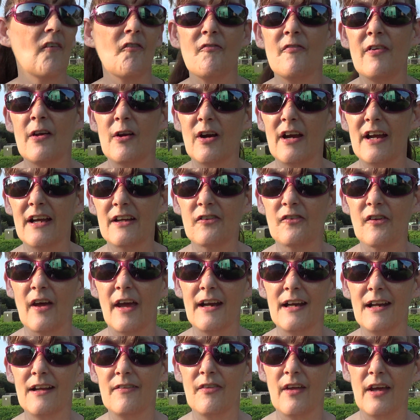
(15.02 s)
very
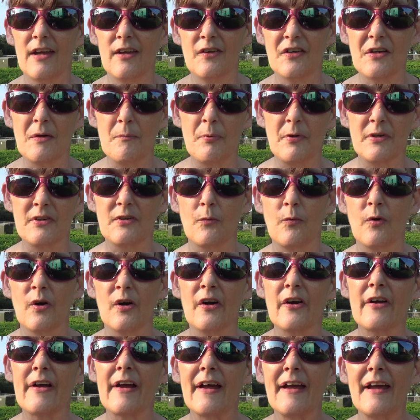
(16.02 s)
exciting that you can put to
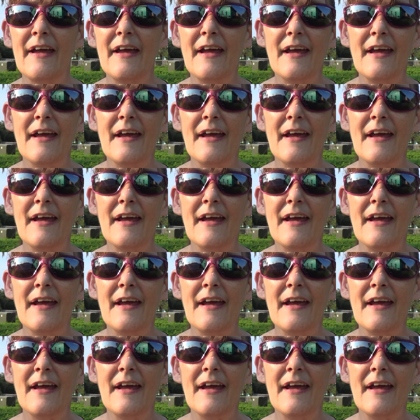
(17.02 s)
work,